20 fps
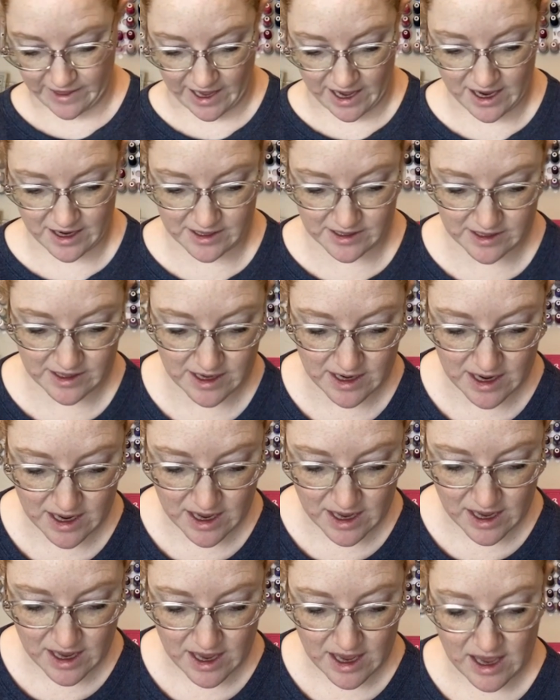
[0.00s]
that.
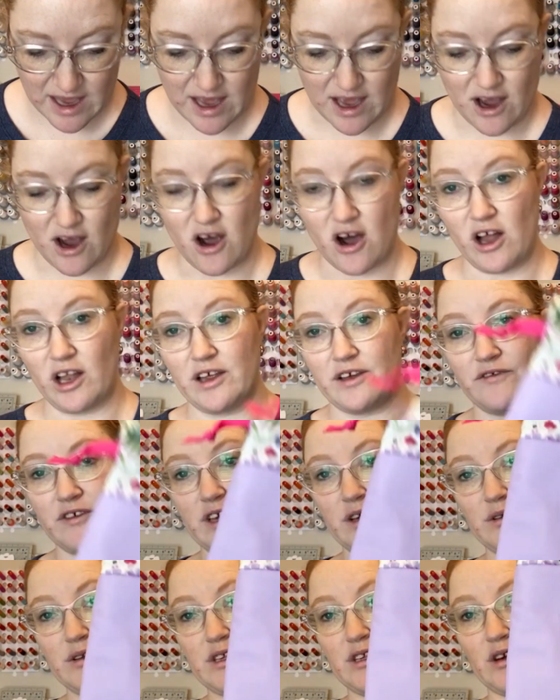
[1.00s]
All of
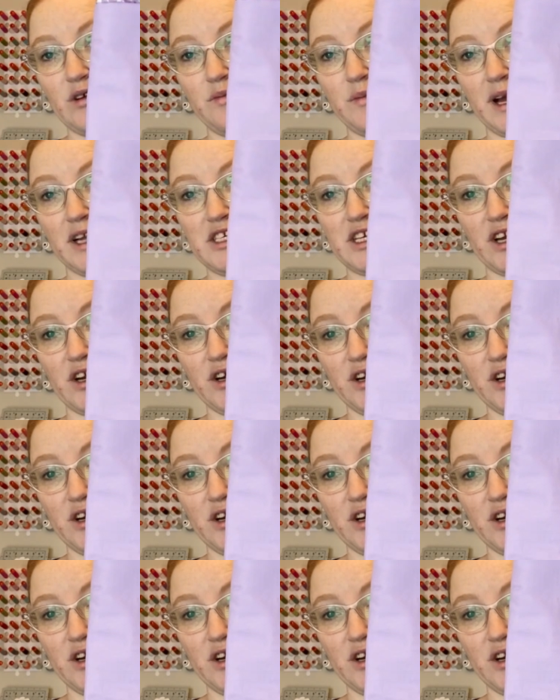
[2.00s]
you so much it